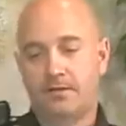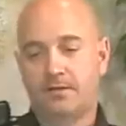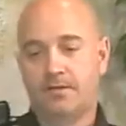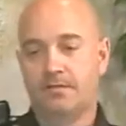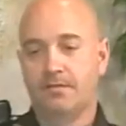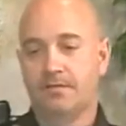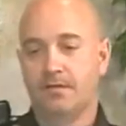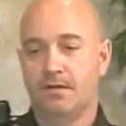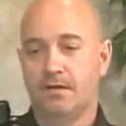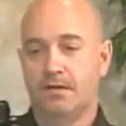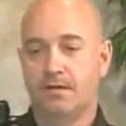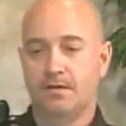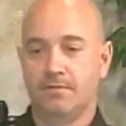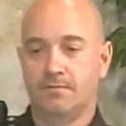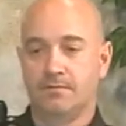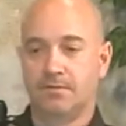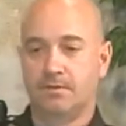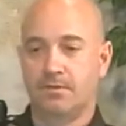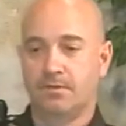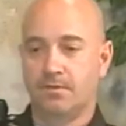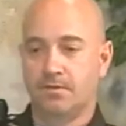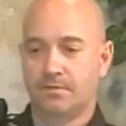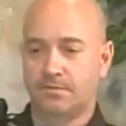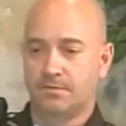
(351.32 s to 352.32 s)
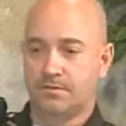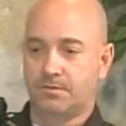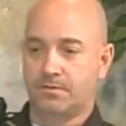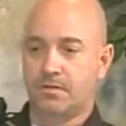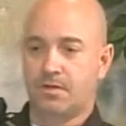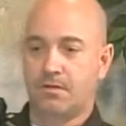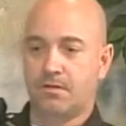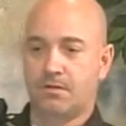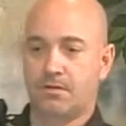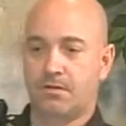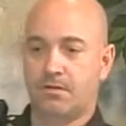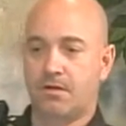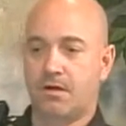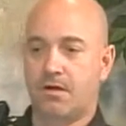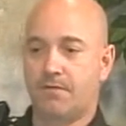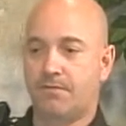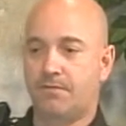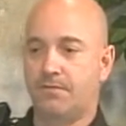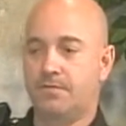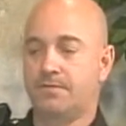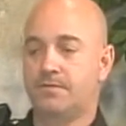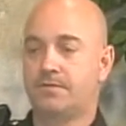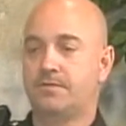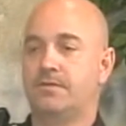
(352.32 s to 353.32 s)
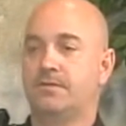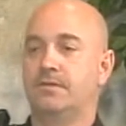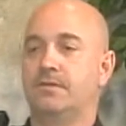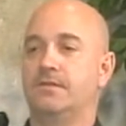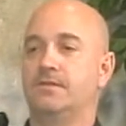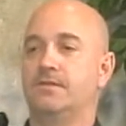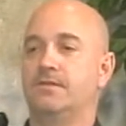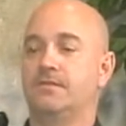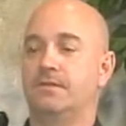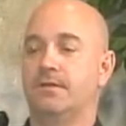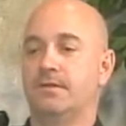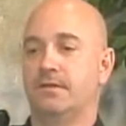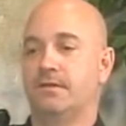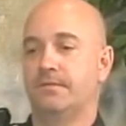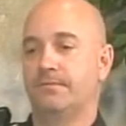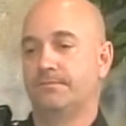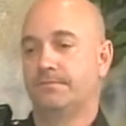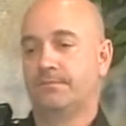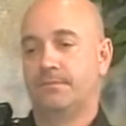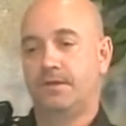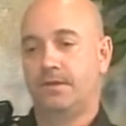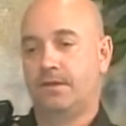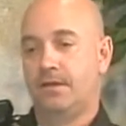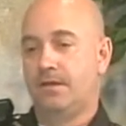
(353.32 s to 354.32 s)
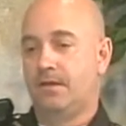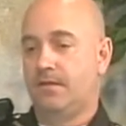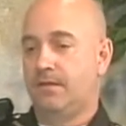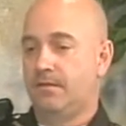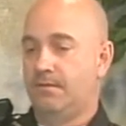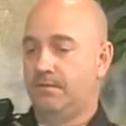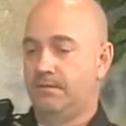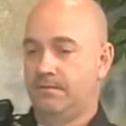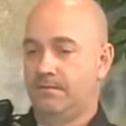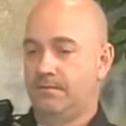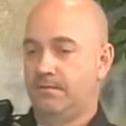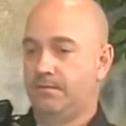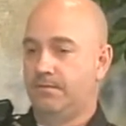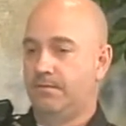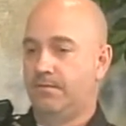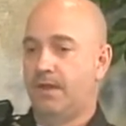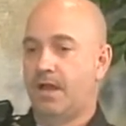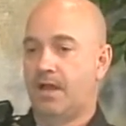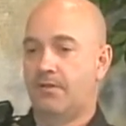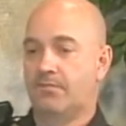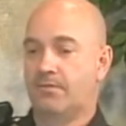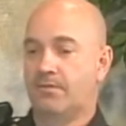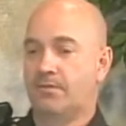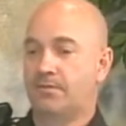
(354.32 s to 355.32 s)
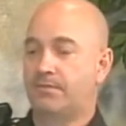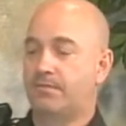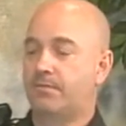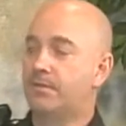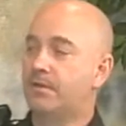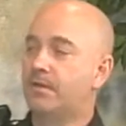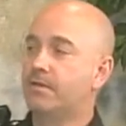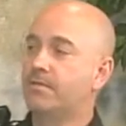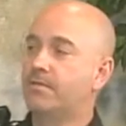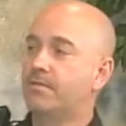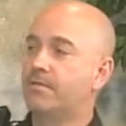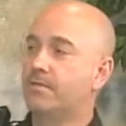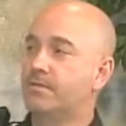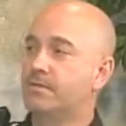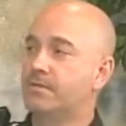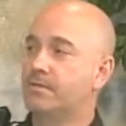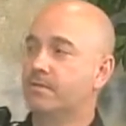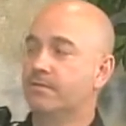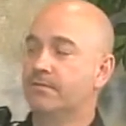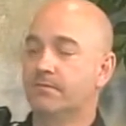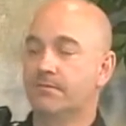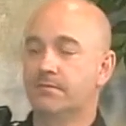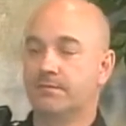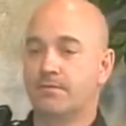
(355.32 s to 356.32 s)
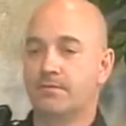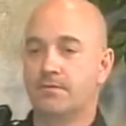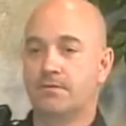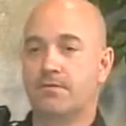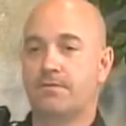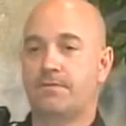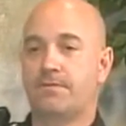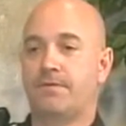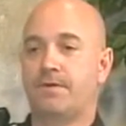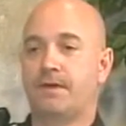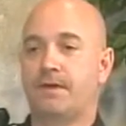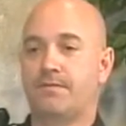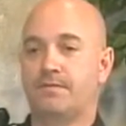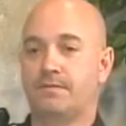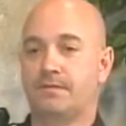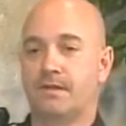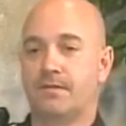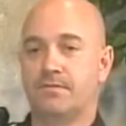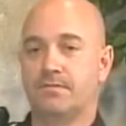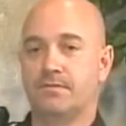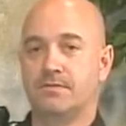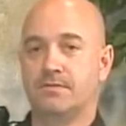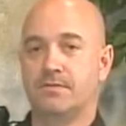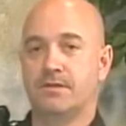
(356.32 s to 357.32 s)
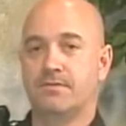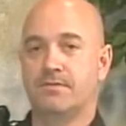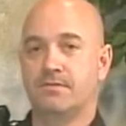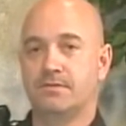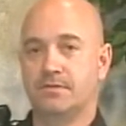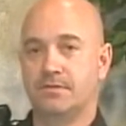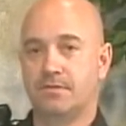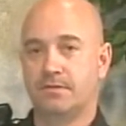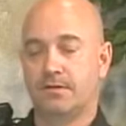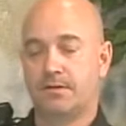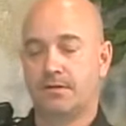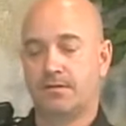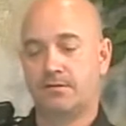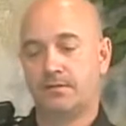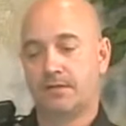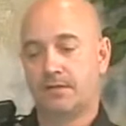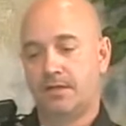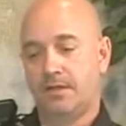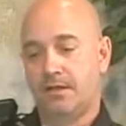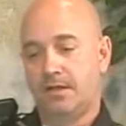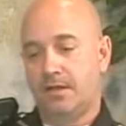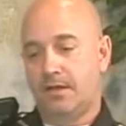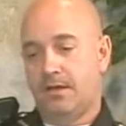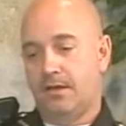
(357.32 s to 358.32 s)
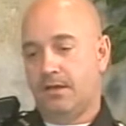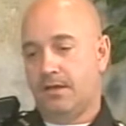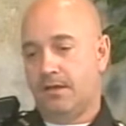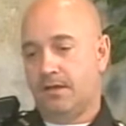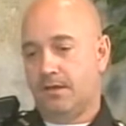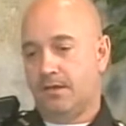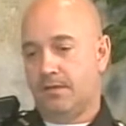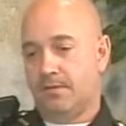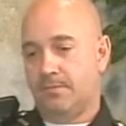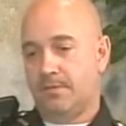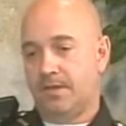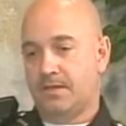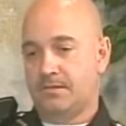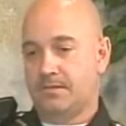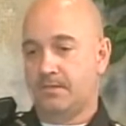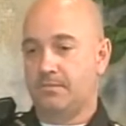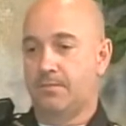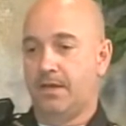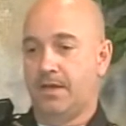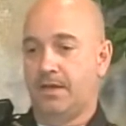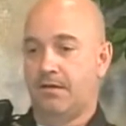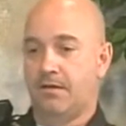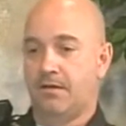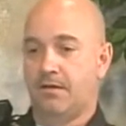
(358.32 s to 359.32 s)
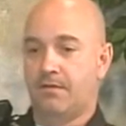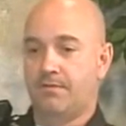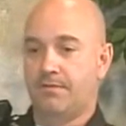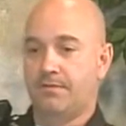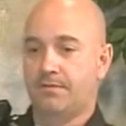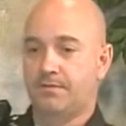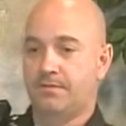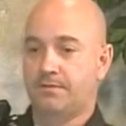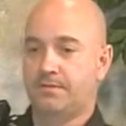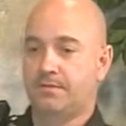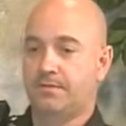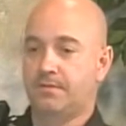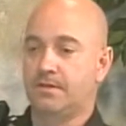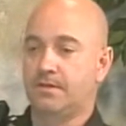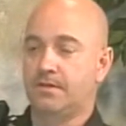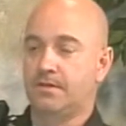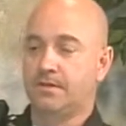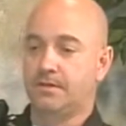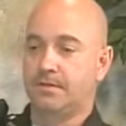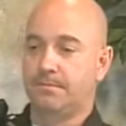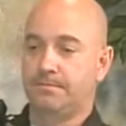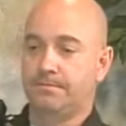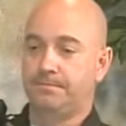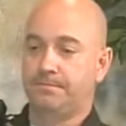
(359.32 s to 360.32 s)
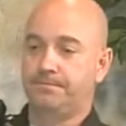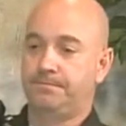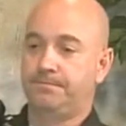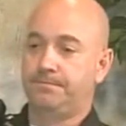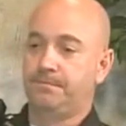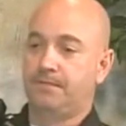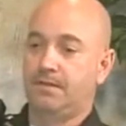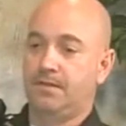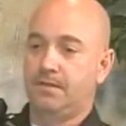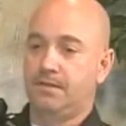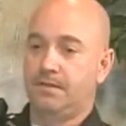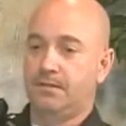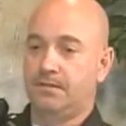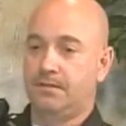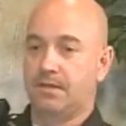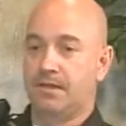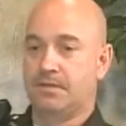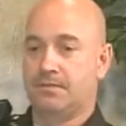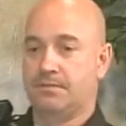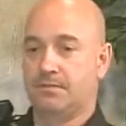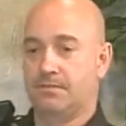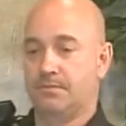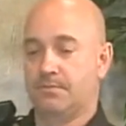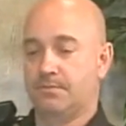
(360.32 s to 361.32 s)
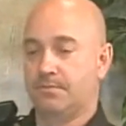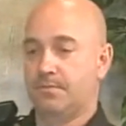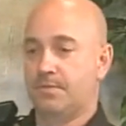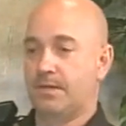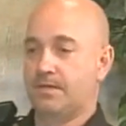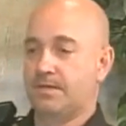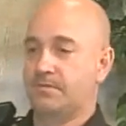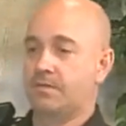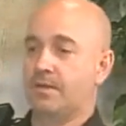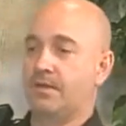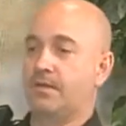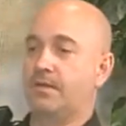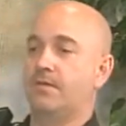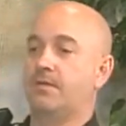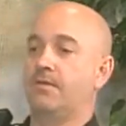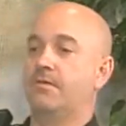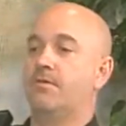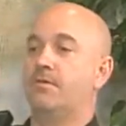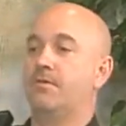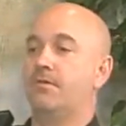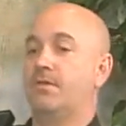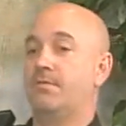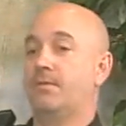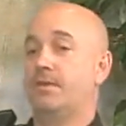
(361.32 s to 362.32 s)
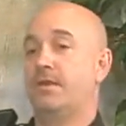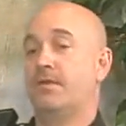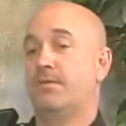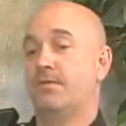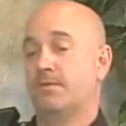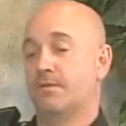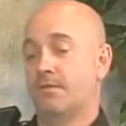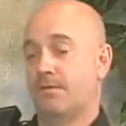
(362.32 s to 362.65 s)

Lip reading: You can also call our office. It's 513-474-5770. That's the main office. That's the best way to get a hold of me, or